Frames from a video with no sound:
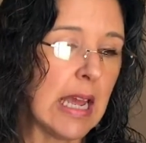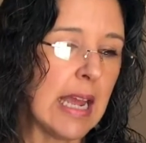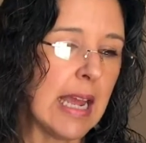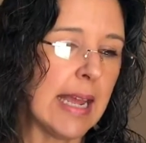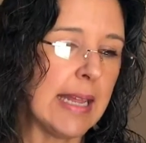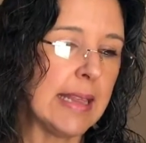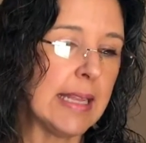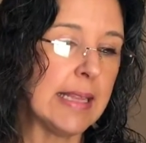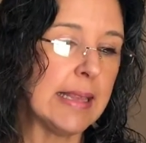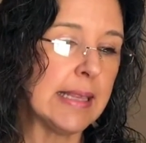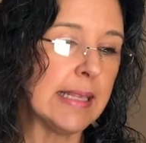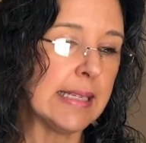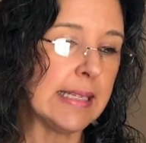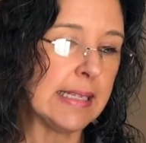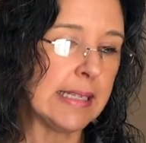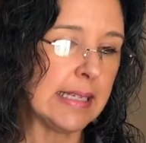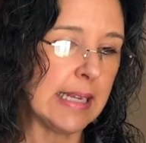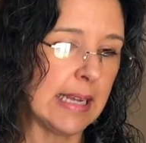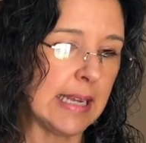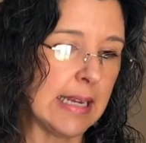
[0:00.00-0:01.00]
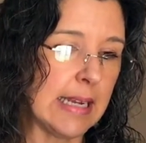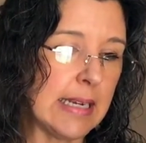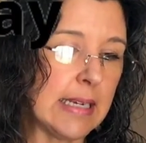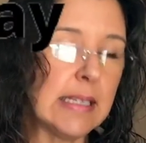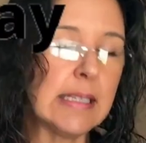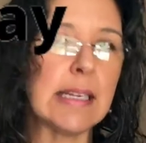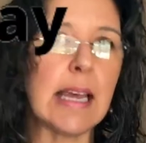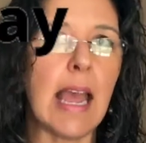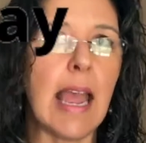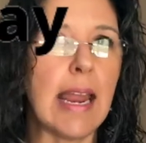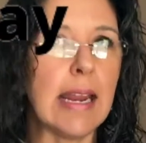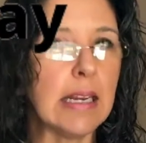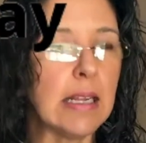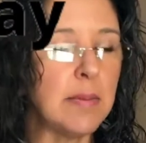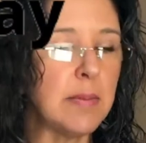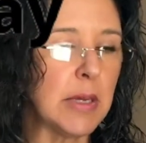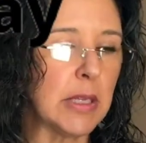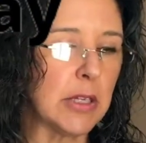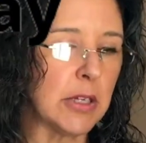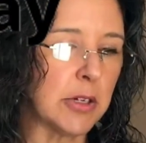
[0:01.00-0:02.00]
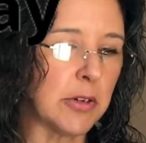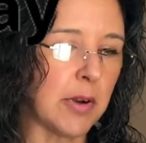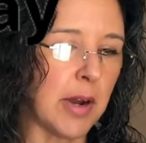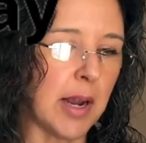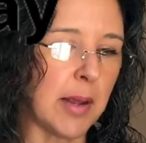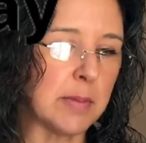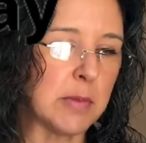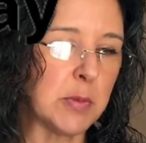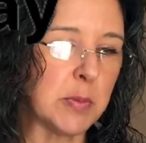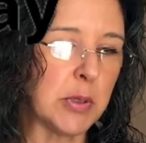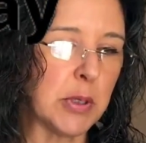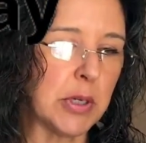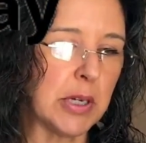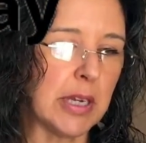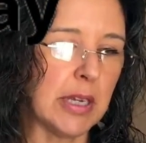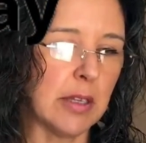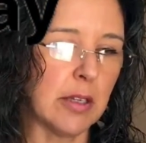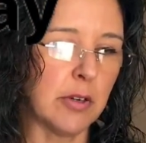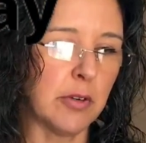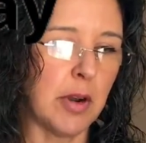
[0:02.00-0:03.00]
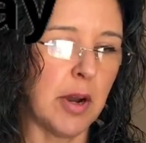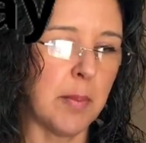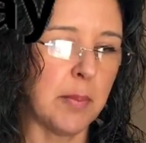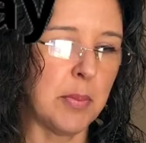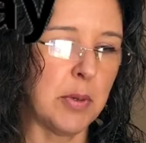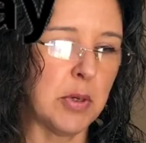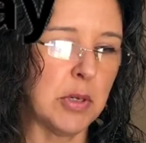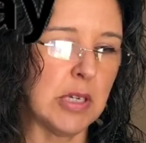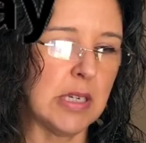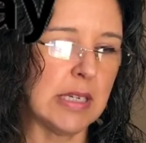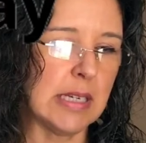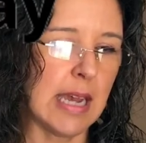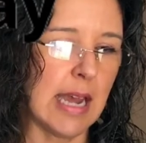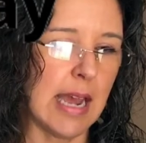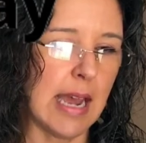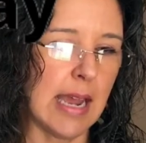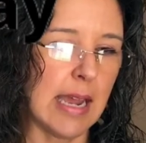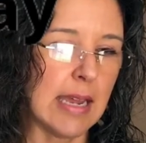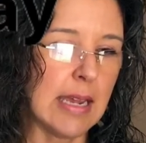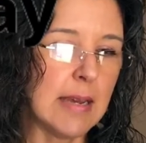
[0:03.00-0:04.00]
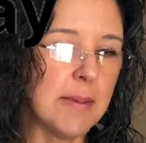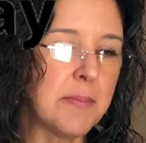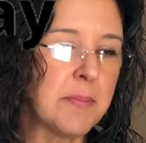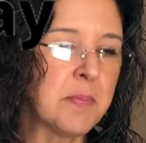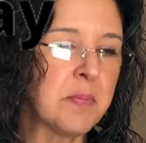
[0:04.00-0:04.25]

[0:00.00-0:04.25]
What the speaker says: and then the seeds 80 milligrams per kilogram per day